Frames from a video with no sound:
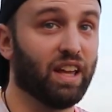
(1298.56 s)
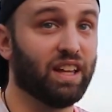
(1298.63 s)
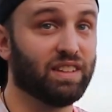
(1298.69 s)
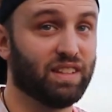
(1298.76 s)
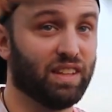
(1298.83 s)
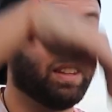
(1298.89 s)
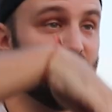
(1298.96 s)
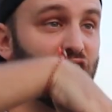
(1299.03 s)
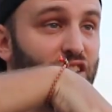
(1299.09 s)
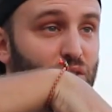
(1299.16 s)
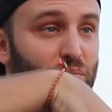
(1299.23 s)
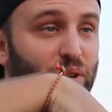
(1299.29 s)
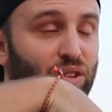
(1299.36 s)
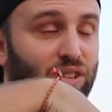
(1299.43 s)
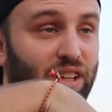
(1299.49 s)
into the
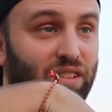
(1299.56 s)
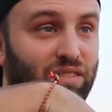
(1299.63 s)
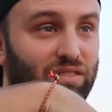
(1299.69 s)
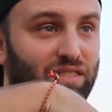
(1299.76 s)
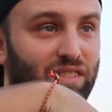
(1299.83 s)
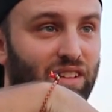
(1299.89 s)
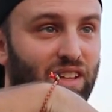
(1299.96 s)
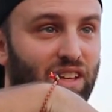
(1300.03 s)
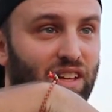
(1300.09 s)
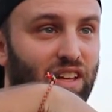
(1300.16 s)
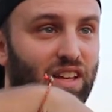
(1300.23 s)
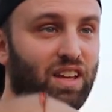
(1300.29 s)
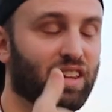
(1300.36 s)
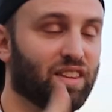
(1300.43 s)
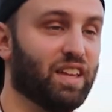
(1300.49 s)
other building.
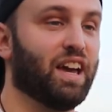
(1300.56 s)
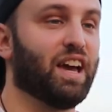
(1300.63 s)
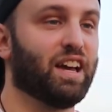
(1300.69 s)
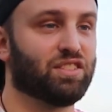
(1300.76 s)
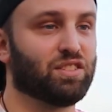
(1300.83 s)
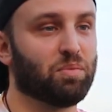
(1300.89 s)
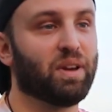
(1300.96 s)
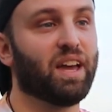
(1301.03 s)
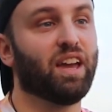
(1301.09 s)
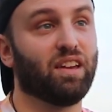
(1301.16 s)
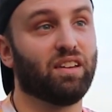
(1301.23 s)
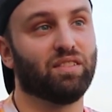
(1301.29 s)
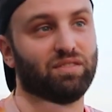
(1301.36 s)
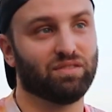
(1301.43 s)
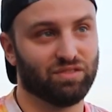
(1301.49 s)
They asked them,
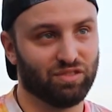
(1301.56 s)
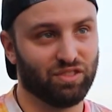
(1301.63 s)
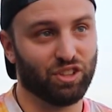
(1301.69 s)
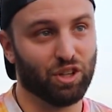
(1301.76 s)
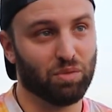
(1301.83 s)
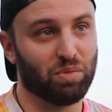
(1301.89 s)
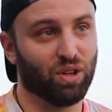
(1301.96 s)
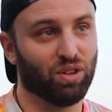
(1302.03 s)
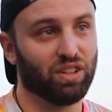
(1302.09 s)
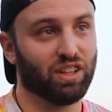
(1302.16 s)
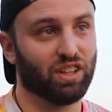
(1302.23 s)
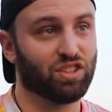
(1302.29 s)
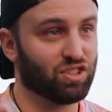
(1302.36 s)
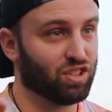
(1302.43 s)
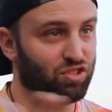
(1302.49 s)
hey, your
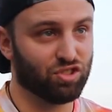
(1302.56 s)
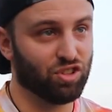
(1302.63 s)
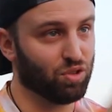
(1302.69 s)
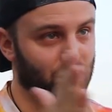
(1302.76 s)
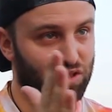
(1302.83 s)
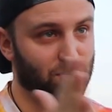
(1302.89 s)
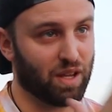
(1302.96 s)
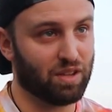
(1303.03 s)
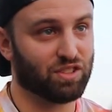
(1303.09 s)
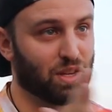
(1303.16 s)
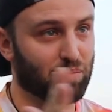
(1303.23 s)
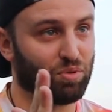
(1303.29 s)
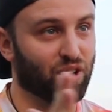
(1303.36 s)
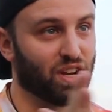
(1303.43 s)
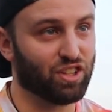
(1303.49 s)
building, because there's no
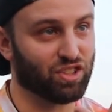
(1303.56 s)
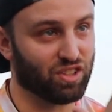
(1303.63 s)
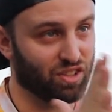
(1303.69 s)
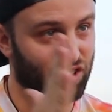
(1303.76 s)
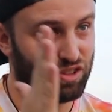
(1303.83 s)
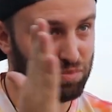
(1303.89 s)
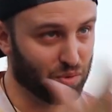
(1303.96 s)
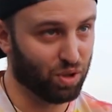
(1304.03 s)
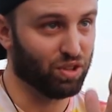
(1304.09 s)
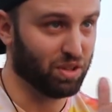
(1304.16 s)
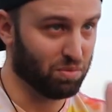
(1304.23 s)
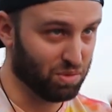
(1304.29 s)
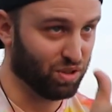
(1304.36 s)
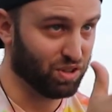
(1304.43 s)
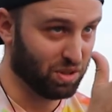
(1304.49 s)
separation, it's
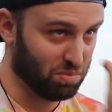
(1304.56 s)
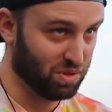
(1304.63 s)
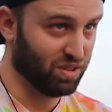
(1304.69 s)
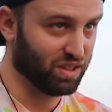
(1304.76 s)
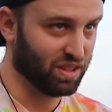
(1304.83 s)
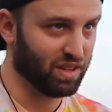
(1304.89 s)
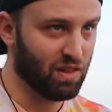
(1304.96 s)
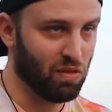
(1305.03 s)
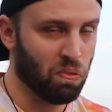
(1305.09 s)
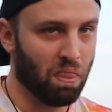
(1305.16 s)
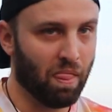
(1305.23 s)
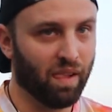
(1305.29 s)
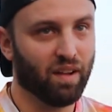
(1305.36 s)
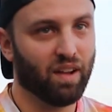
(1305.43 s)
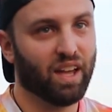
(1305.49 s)
building.
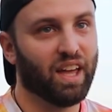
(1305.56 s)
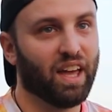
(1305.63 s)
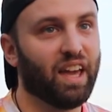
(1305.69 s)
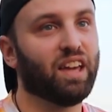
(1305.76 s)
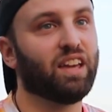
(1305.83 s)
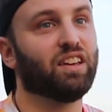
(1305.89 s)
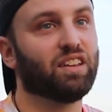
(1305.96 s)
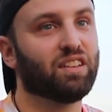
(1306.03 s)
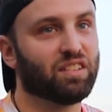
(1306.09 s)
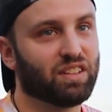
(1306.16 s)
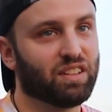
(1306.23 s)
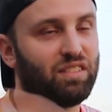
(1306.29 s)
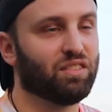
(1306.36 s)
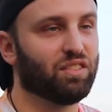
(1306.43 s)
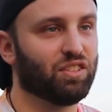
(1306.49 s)
Hey,
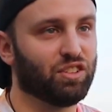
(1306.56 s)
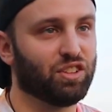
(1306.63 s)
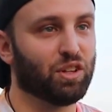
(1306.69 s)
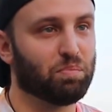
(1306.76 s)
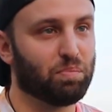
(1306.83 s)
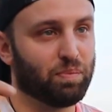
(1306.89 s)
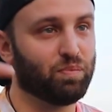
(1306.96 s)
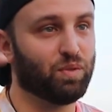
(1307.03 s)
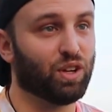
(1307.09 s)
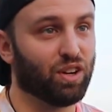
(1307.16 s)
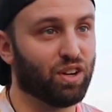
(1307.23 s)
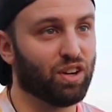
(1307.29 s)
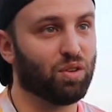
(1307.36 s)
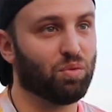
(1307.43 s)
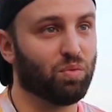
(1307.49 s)

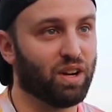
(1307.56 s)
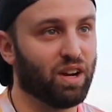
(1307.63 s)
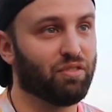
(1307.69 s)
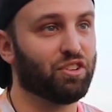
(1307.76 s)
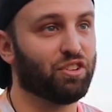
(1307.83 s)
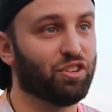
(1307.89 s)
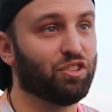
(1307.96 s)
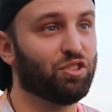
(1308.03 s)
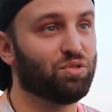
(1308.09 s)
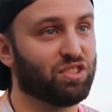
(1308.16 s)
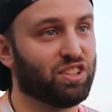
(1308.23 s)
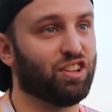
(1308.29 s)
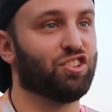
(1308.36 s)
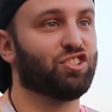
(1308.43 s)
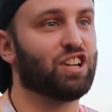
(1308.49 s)
whenever you're
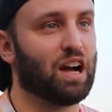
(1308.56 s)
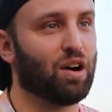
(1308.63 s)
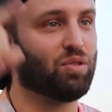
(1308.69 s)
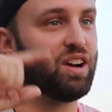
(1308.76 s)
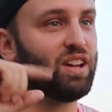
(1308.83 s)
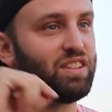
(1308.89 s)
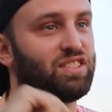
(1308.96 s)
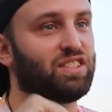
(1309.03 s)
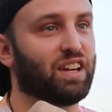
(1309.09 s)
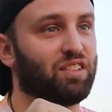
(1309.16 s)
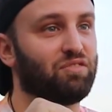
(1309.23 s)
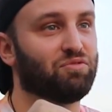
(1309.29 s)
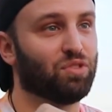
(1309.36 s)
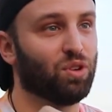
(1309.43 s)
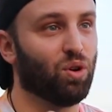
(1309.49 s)
using your shower on the
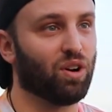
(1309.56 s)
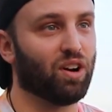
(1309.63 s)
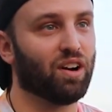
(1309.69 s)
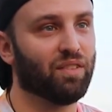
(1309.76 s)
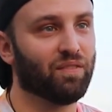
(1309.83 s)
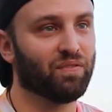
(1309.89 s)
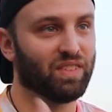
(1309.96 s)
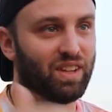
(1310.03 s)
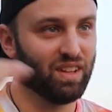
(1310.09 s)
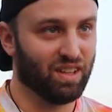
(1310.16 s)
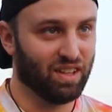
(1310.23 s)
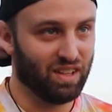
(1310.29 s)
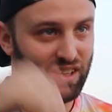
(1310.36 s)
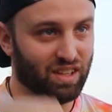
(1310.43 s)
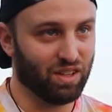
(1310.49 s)
second floor,
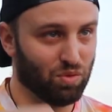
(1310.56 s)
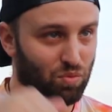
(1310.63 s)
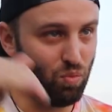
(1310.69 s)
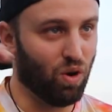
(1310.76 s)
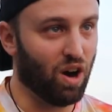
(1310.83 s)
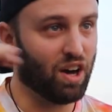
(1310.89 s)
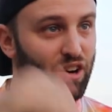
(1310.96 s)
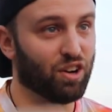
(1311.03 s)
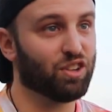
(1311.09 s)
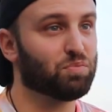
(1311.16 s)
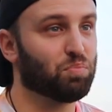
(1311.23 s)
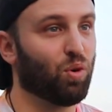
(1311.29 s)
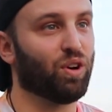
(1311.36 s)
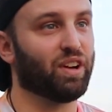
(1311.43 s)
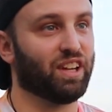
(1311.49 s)
water is
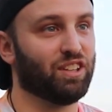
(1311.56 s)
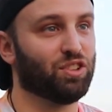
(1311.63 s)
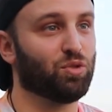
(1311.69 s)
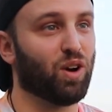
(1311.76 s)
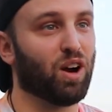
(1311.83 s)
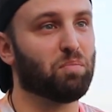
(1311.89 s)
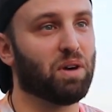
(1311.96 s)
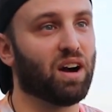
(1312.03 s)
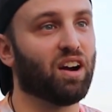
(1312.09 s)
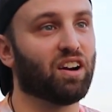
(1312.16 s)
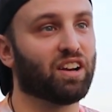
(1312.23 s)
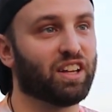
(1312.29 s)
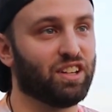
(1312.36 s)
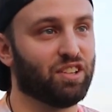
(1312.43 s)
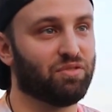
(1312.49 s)
pouring into our
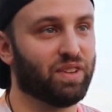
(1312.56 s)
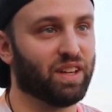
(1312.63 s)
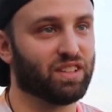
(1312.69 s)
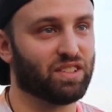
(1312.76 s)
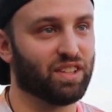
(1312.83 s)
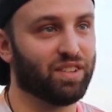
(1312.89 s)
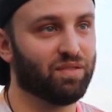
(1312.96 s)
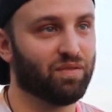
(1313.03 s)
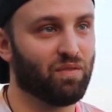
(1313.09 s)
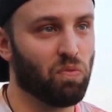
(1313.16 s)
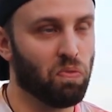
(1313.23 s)
bar. Can you fix it?